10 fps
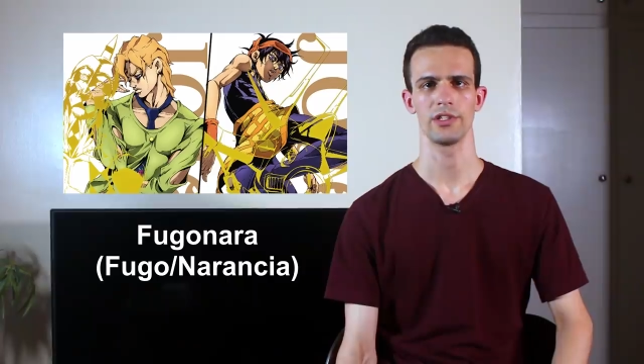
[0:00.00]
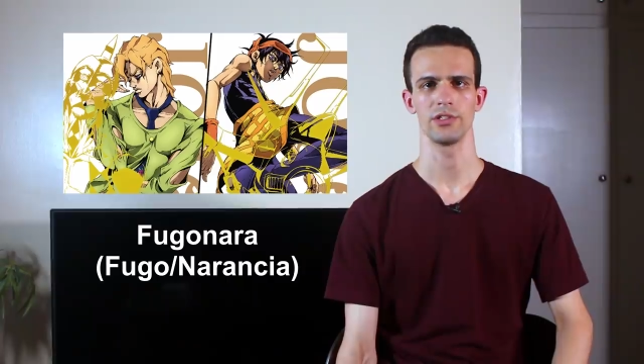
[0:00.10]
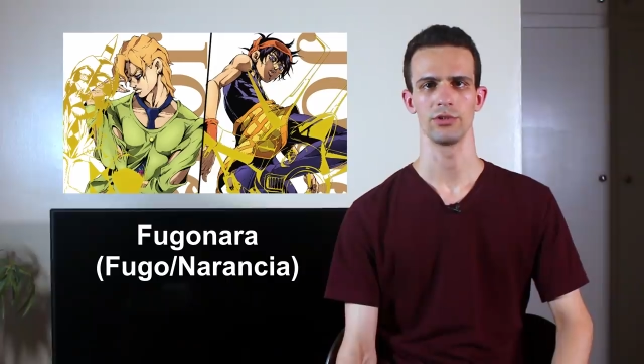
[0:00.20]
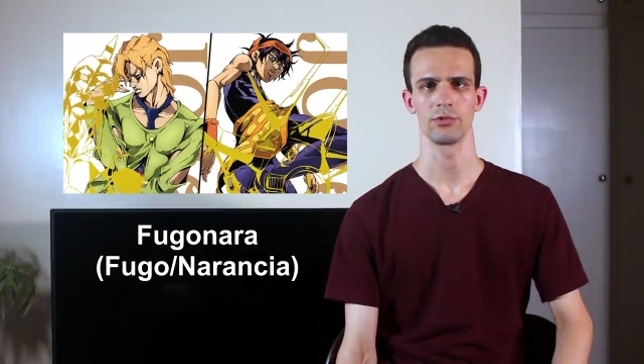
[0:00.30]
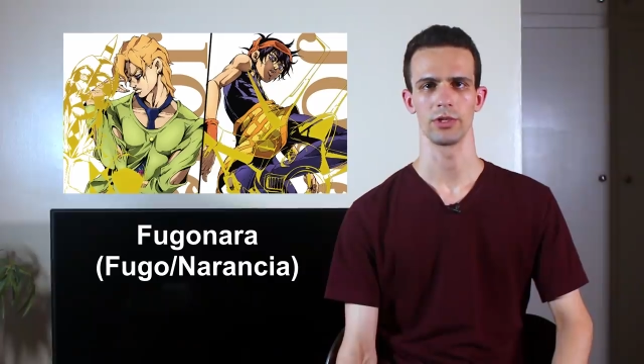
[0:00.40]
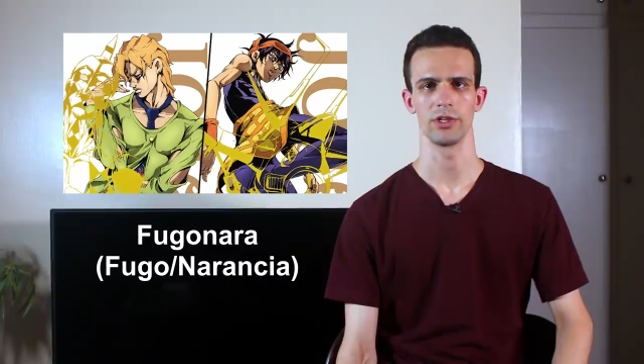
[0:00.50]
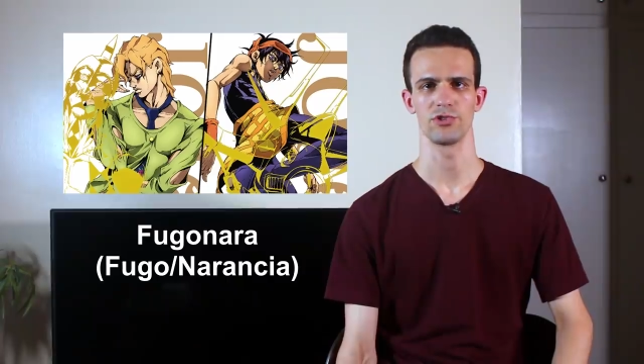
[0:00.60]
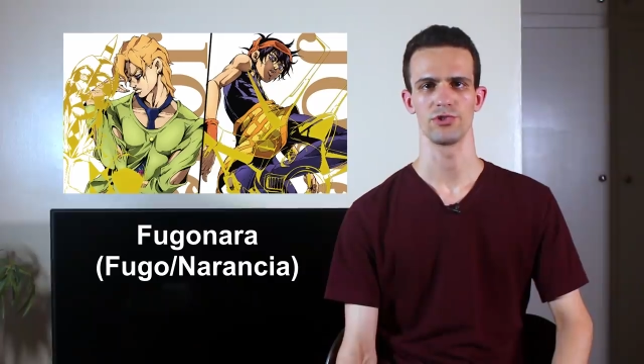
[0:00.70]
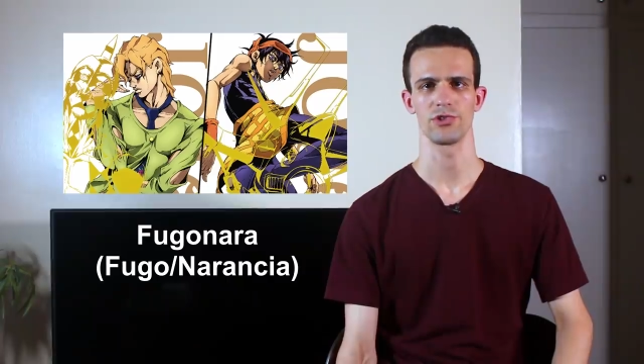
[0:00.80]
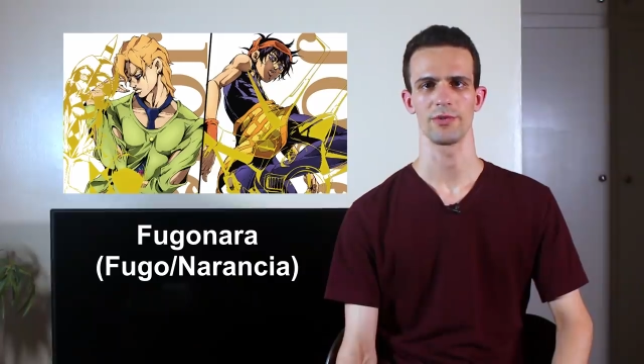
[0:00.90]
ideal
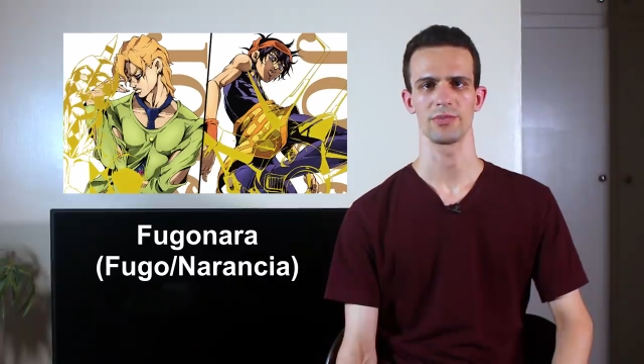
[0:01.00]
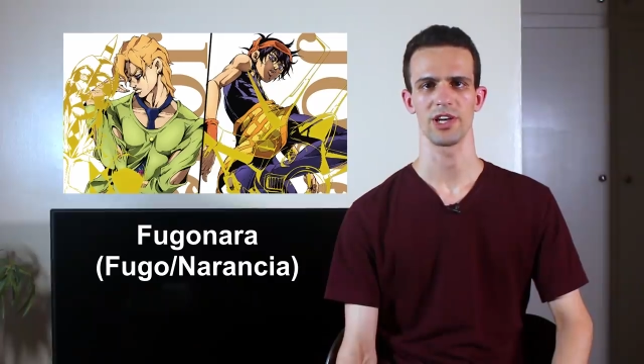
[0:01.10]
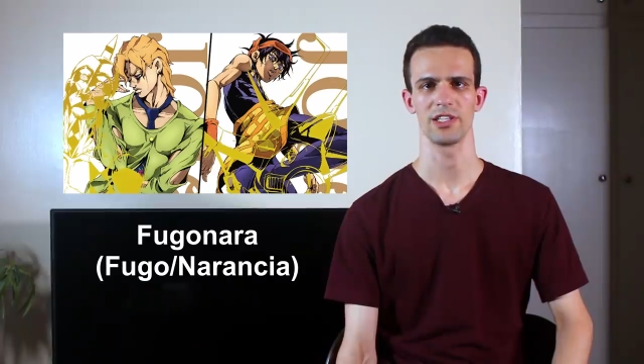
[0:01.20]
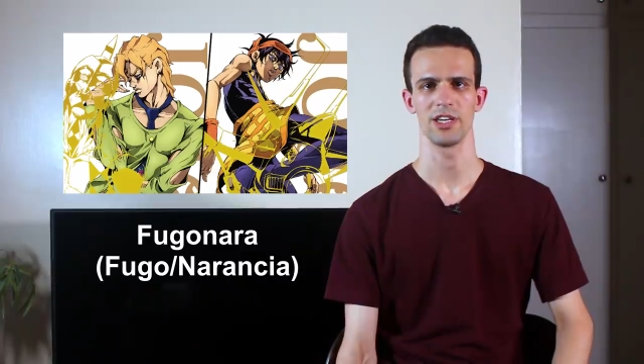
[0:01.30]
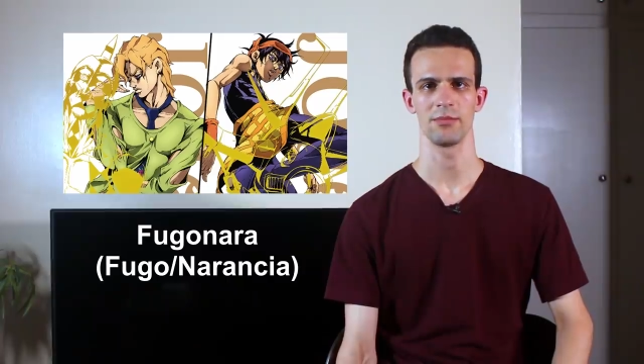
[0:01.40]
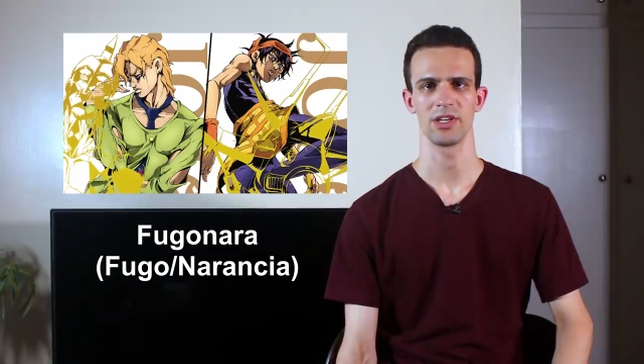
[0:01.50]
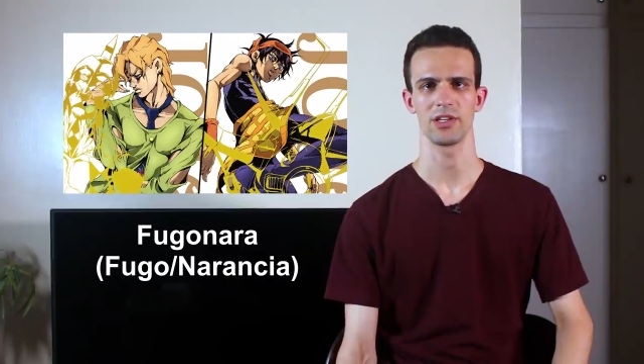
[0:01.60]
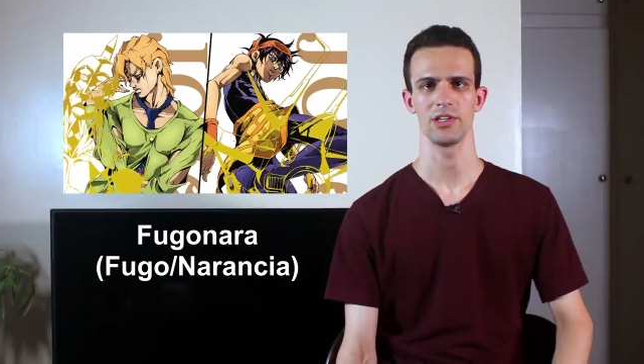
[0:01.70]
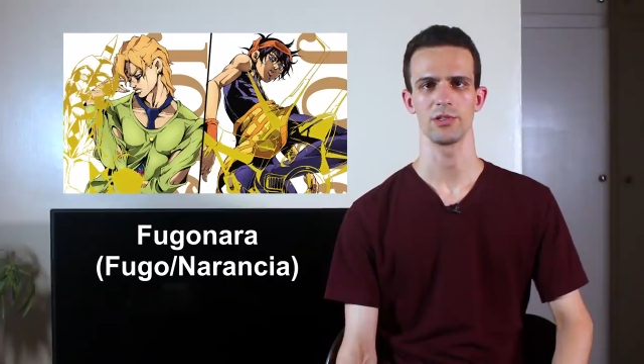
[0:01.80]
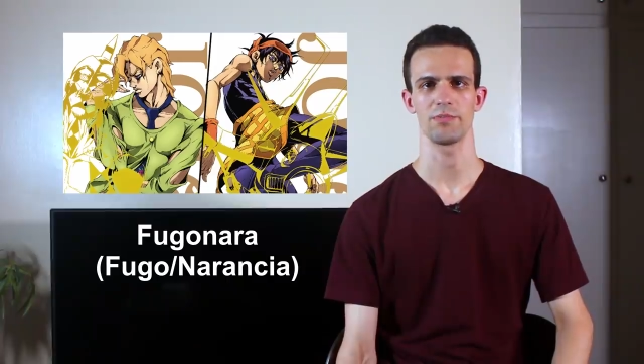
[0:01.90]
relationship
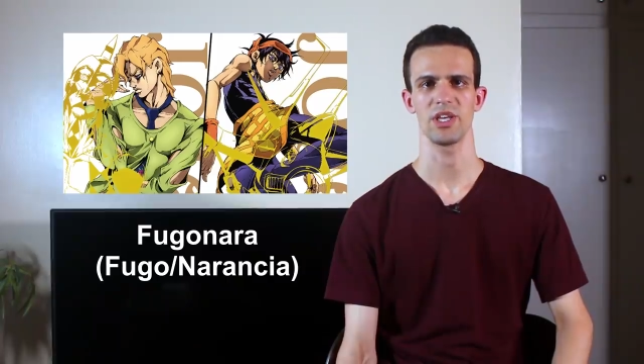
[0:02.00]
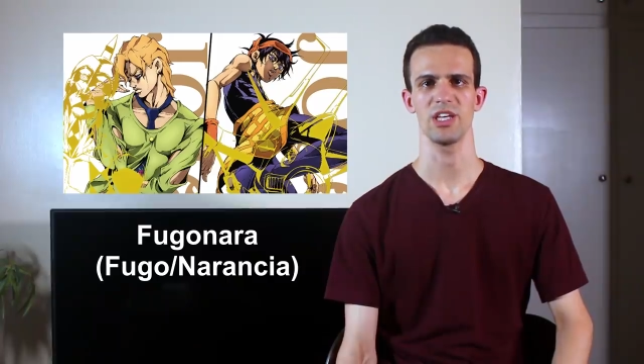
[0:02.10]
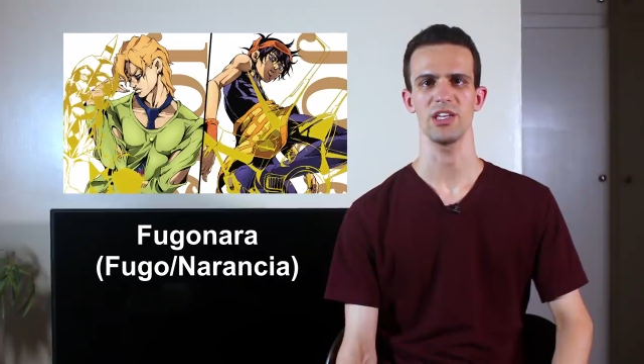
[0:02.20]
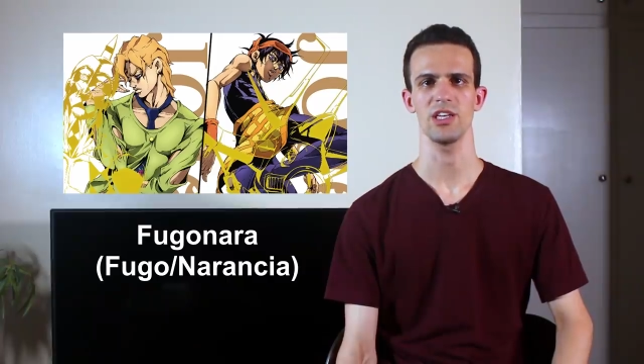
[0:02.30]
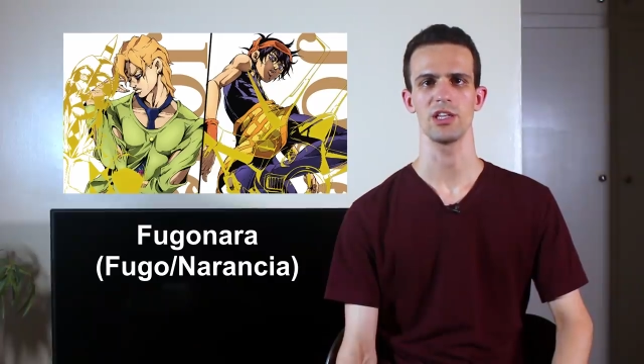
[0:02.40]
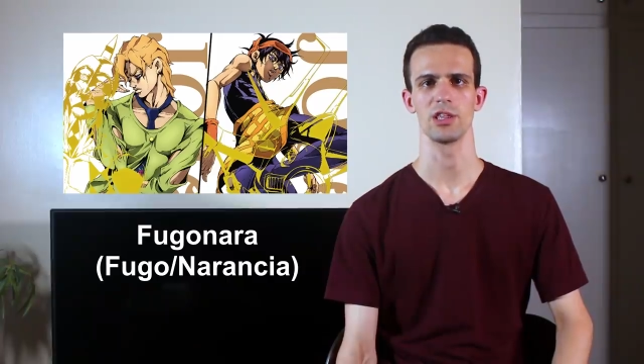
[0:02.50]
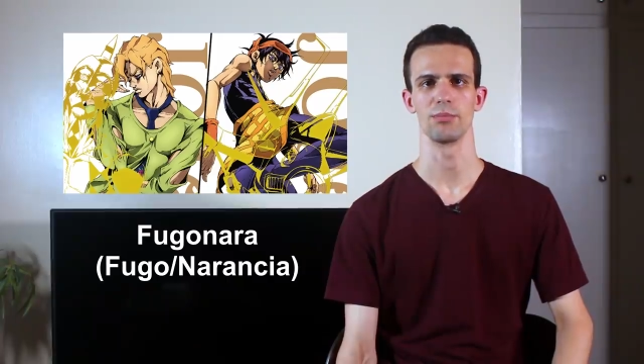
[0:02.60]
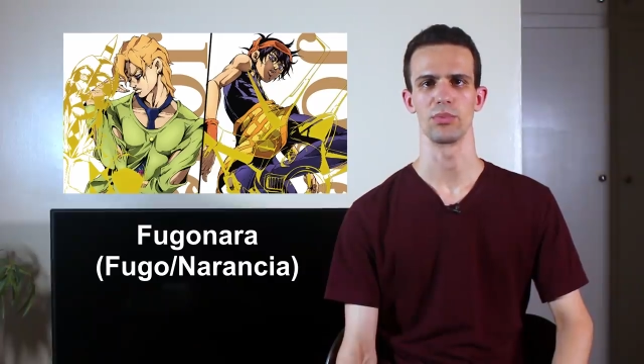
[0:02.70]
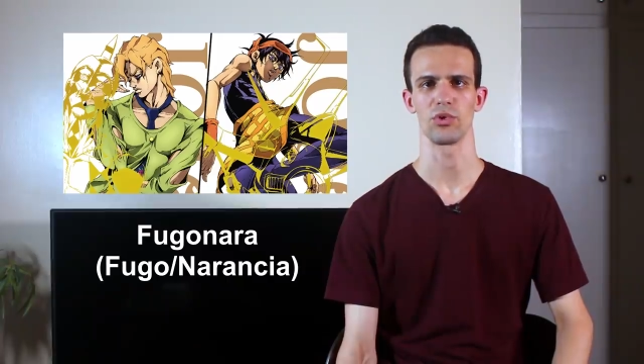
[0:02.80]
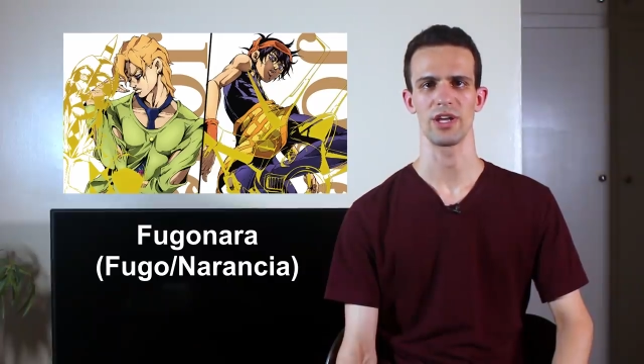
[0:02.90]
dynamic is Pinky and the
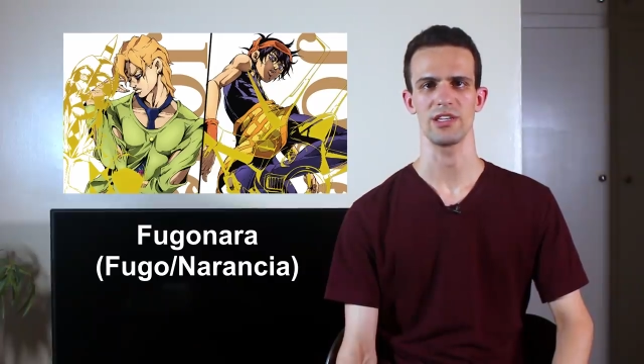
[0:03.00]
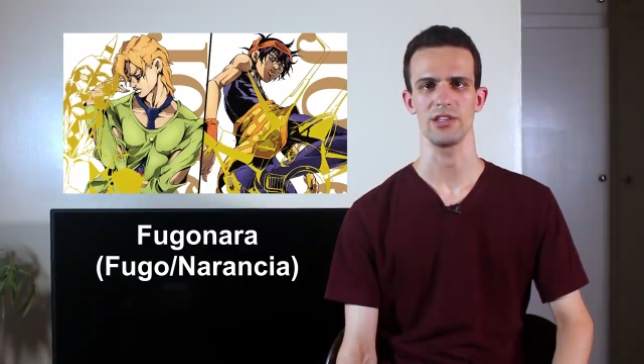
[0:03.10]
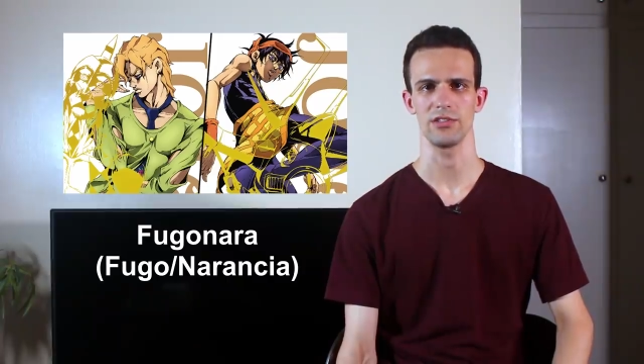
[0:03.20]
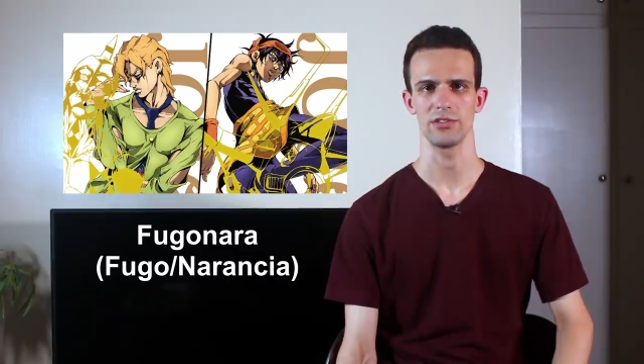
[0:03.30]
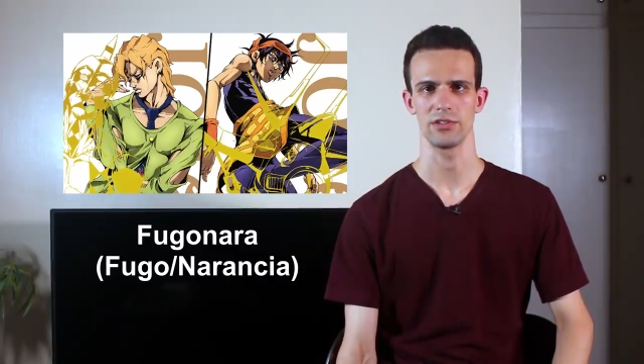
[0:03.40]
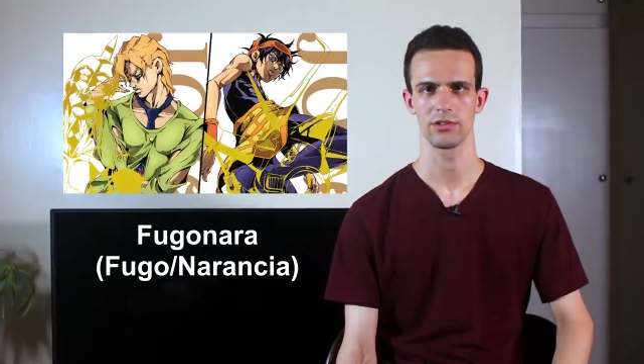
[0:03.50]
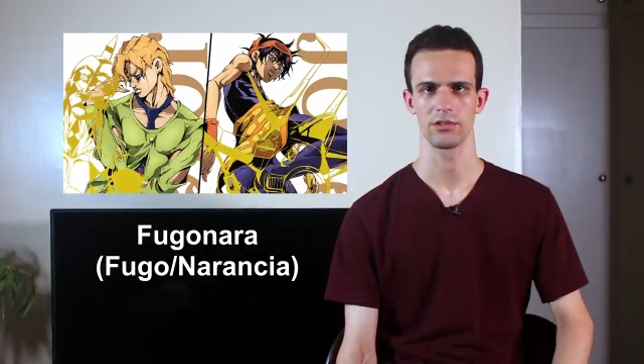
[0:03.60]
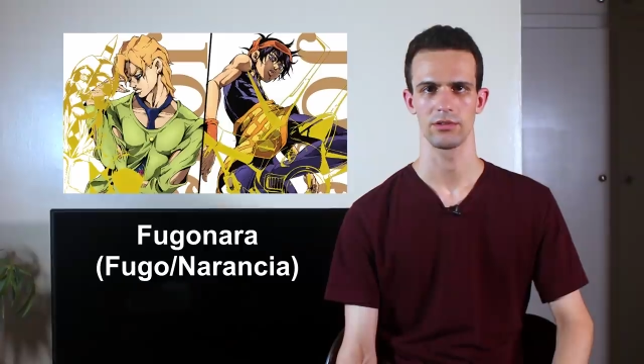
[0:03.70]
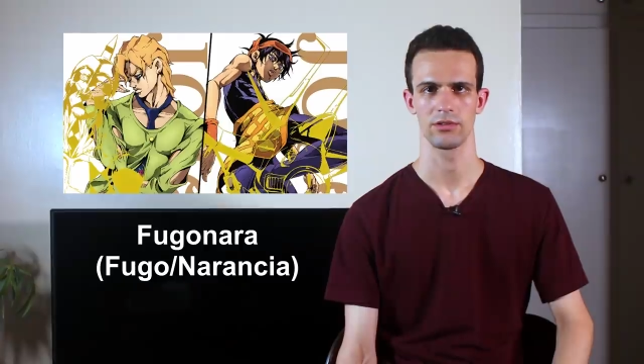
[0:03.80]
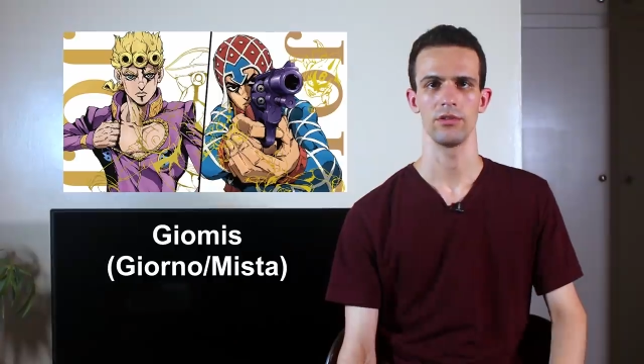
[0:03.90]
Brain.